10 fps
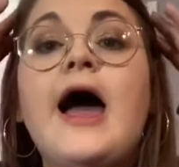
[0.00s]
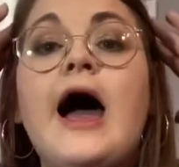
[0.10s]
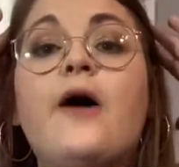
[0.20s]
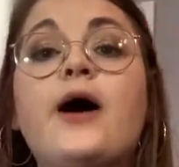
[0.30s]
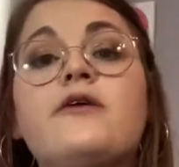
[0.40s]

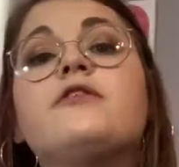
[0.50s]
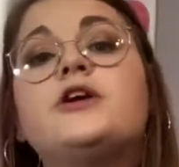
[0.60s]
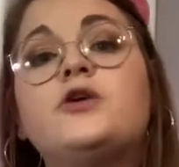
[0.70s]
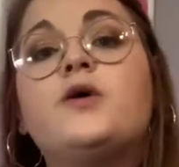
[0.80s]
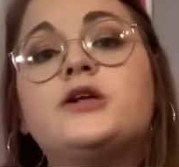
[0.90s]
However
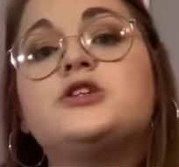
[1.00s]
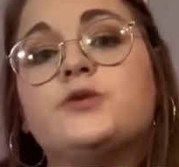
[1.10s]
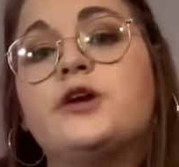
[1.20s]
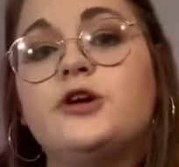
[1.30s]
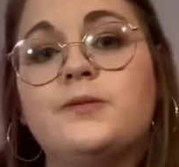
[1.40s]
you want to
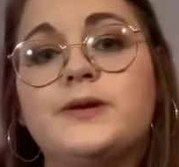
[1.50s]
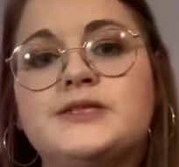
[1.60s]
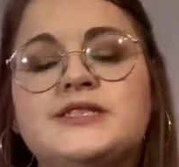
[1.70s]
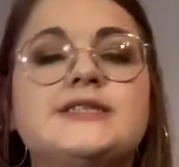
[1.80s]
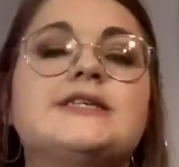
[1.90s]
run your
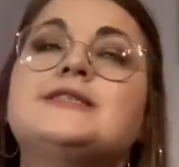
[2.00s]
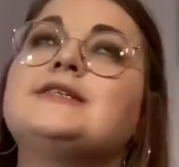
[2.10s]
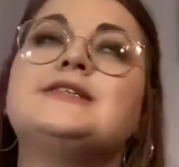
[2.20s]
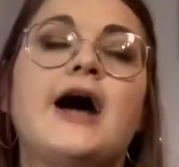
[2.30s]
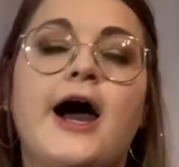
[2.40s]
business is
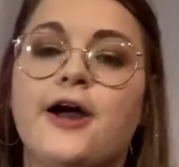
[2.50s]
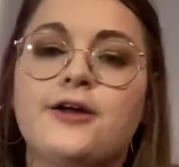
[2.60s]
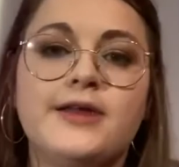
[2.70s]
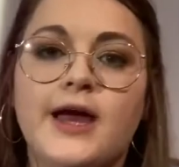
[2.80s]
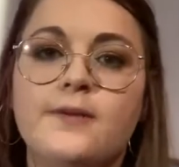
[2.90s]

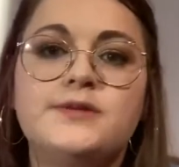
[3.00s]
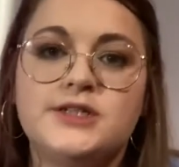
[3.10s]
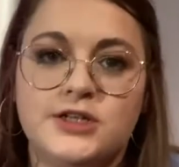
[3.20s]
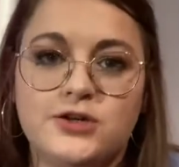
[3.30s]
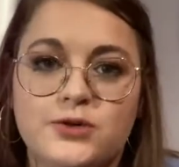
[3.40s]
entirely up to
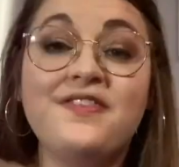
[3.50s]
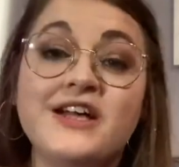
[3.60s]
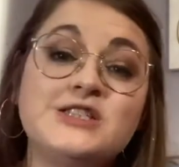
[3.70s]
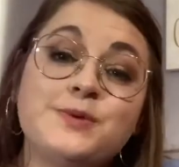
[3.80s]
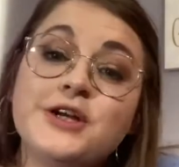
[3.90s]
you.
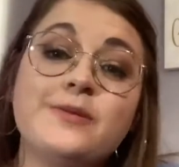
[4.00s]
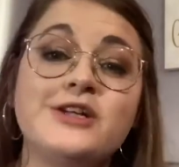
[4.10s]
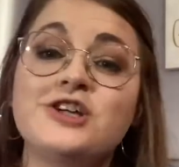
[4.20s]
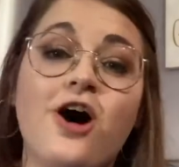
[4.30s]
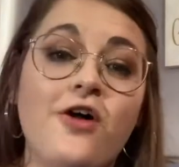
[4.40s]
That's pretty
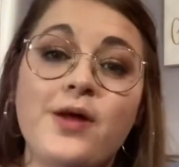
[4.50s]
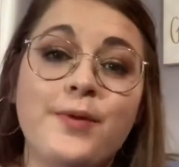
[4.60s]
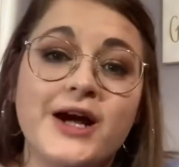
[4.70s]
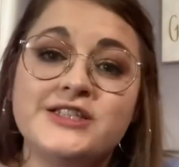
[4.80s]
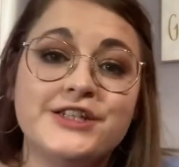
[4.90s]
much all that
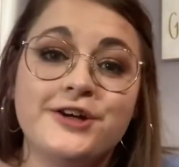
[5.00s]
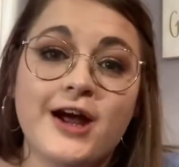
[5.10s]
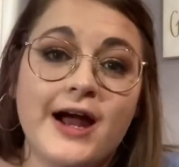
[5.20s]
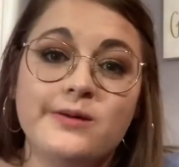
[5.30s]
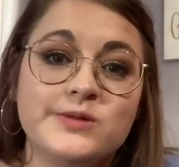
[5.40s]
pricing your
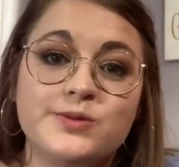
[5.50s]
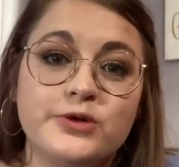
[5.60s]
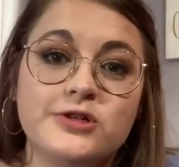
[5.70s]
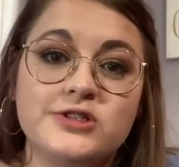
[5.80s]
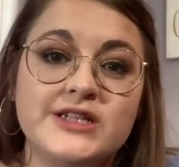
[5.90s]
items
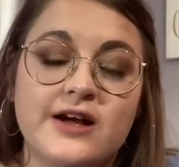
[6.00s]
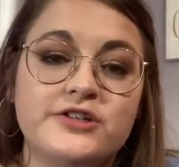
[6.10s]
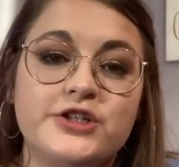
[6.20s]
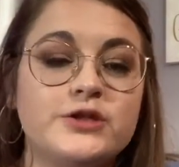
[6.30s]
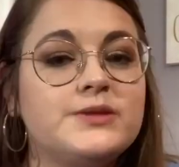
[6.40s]
boils down
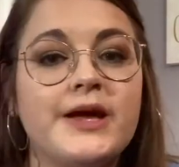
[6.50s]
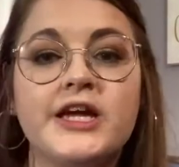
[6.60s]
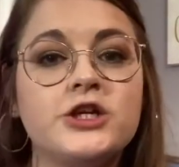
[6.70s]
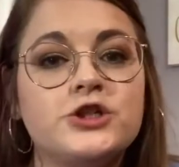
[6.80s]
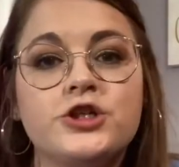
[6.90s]
to, is
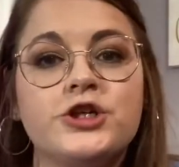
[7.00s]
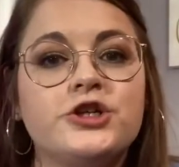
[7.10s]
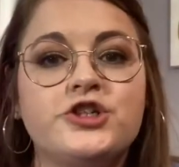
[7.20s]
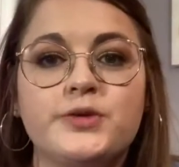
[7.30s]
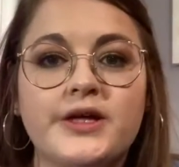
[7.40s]
making sure you're
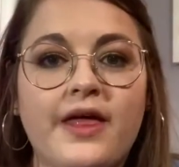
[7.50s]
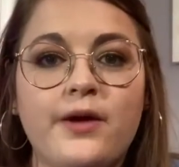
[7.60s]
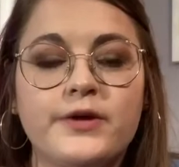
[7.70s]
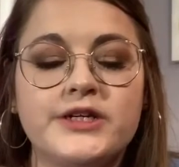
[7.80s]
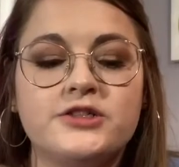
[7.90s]
doing
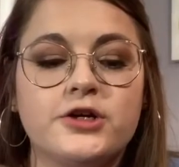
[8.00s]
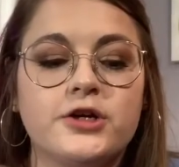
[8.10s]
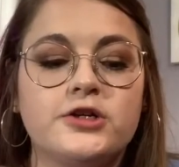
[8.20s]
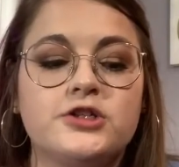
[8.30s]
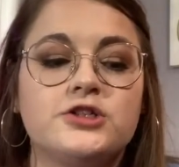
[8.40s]
that
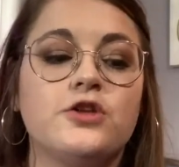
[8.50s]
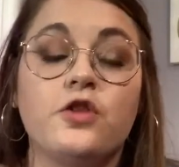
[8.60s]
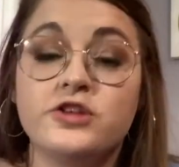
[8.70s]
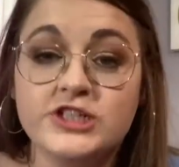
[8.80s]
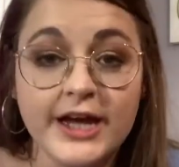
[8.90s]
research,
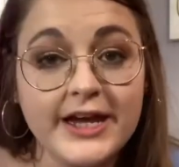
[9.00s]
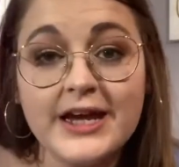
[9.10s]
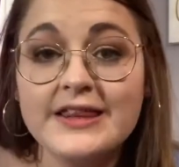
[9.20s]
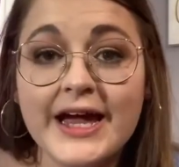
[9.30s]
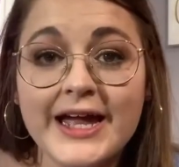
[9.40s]
checking
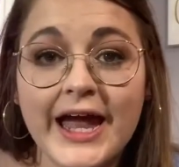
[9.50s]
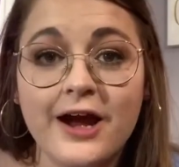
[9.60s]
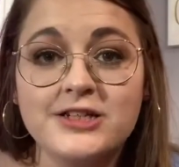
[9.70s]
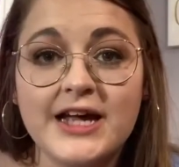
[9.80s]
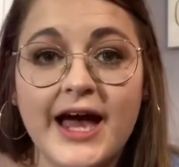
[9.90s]
that
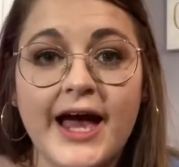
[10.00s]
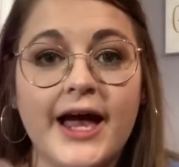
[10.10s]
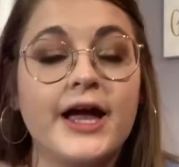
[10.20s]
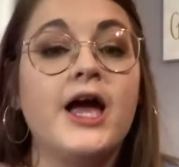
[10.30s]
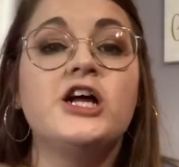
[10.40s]
care
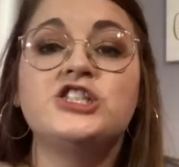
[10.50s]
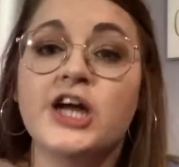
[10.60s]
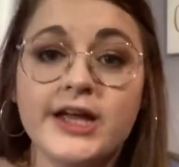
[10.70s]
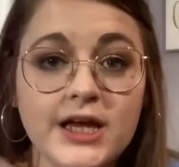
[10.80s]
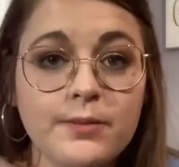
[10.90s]
tag,
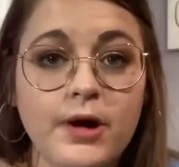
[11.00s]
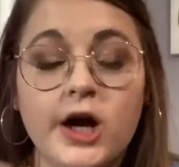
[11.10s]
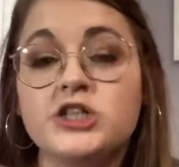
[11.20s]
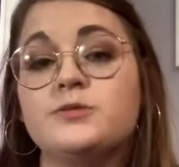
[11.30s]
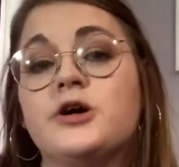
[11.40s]
checking
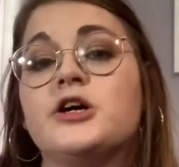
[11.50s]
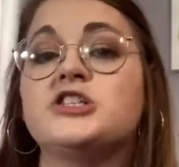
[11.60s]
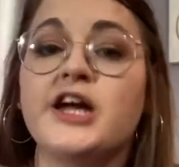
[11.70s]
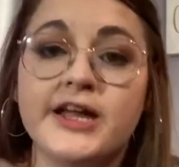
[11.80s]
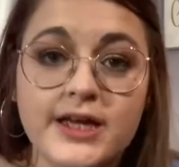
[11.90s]
Poshmark,
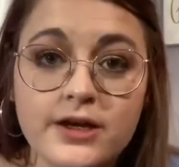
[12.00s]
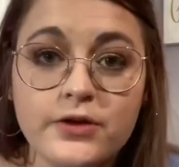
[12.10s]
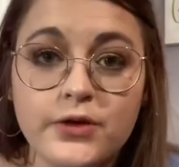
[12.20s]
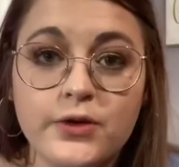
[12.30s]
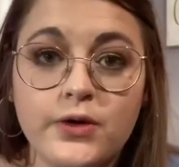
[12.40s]
checking
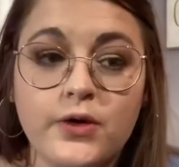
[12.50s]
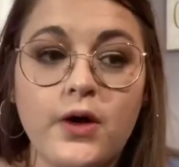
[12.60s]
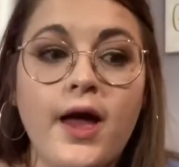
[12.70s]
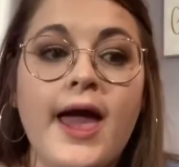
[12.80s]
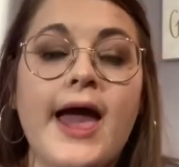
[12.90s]
Google,
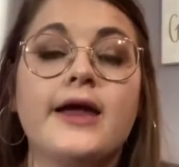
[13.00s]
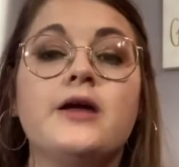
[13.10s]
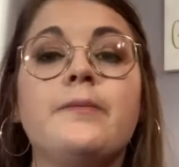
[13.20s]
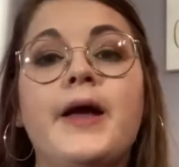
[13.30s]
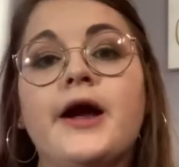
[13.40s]
and
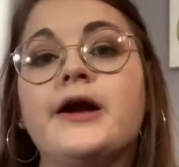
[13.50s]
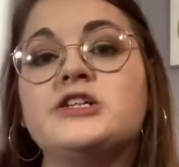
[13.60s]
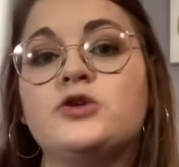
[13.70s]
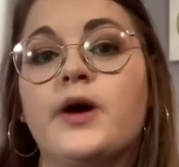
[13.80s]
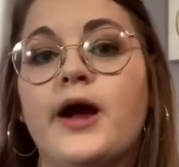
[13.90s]
comparing
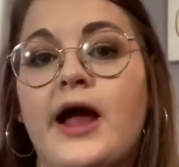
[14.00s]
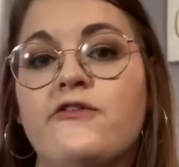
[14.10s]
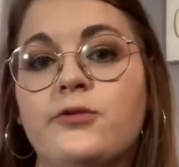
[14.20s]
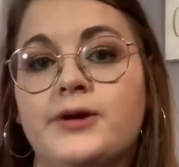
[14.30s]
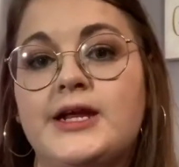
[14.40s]
to where
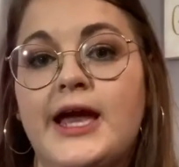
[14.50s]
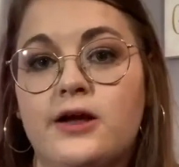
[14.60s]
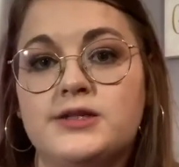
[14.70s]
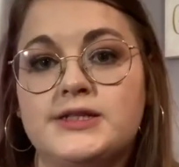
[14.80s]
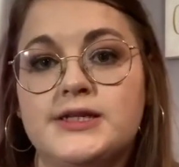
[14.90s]
everybody
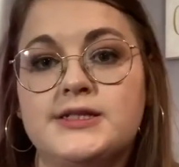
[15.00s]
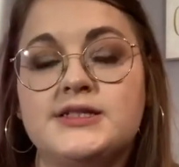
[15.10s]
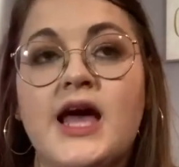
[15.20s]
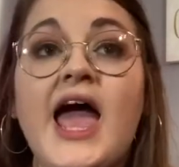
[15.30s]
else is.